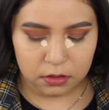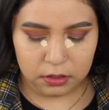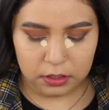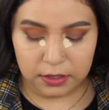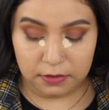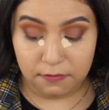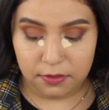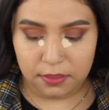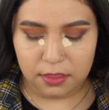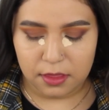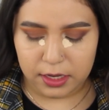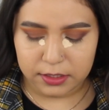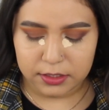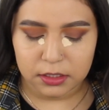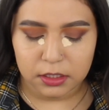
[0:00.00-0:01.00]
Even
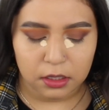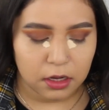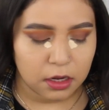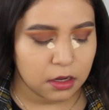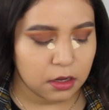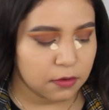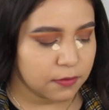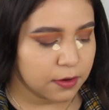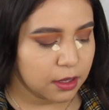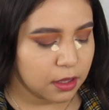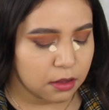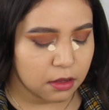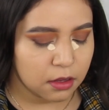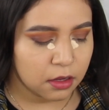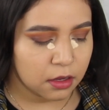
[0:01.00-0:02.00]
that's a lot already.
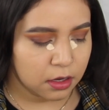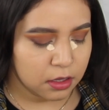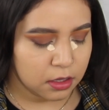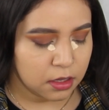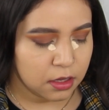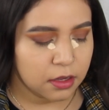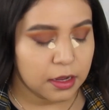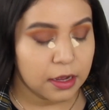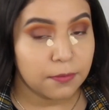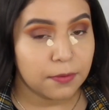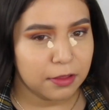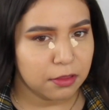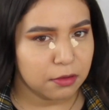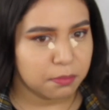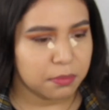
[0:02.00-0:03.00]
I'd
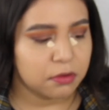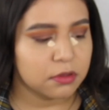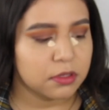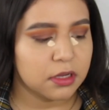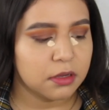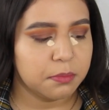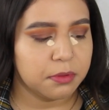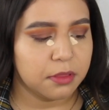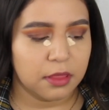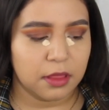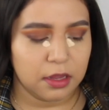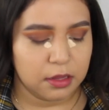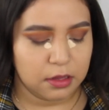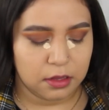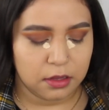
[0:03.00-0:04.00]
rather build up
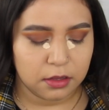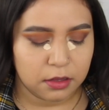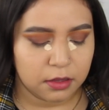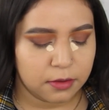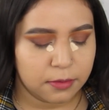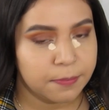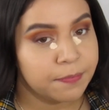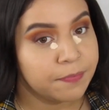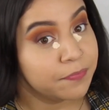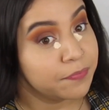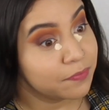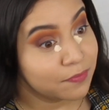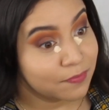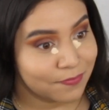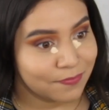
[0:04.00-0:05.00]
than
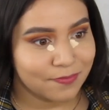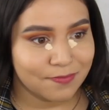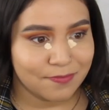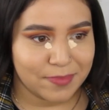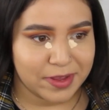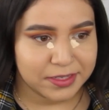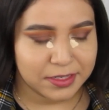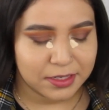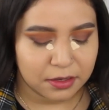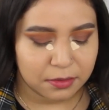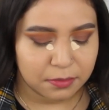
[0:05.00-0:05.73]
mess it up.